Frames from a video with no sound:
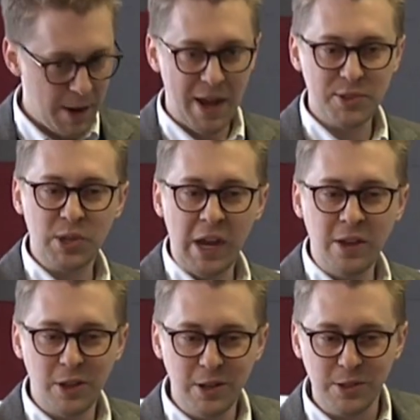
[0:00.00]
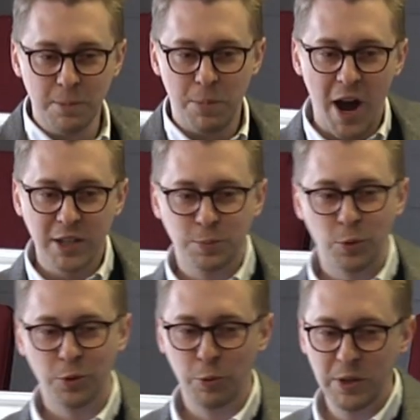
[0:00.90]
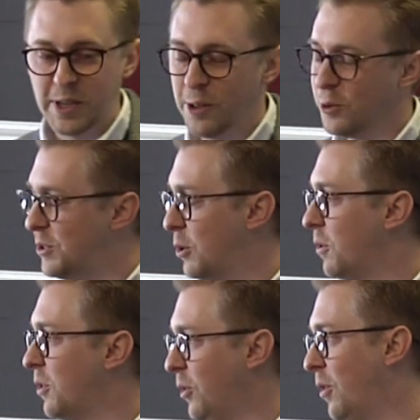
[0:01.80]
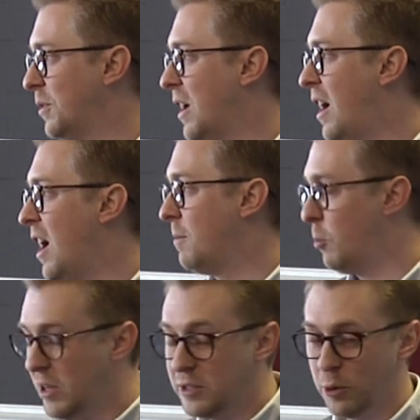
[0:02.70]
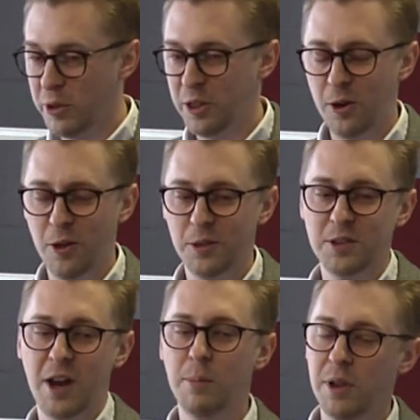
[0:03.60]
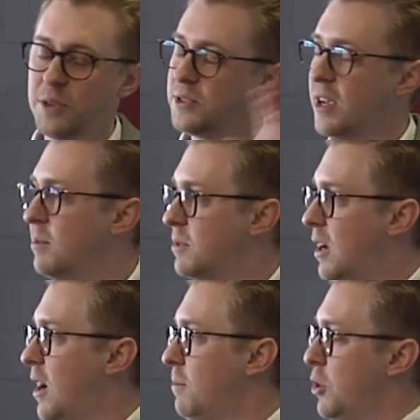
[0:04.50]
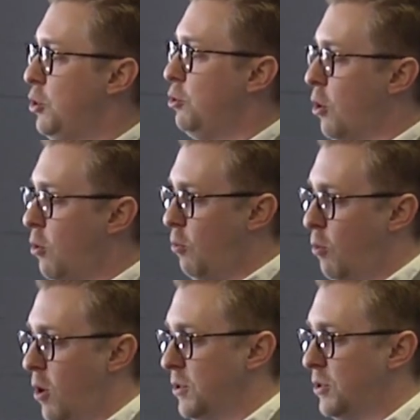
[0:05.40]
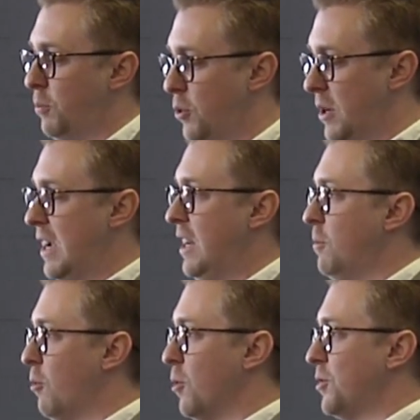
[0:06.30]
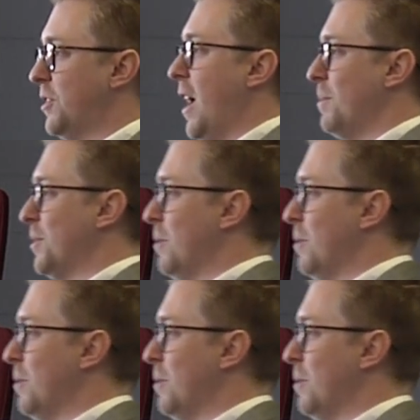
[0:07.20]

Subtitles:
I'm not saying that it's impossible. The retailers deal with it all the time, and we deal with it all the time, but at the same time, you don't want to put any more steps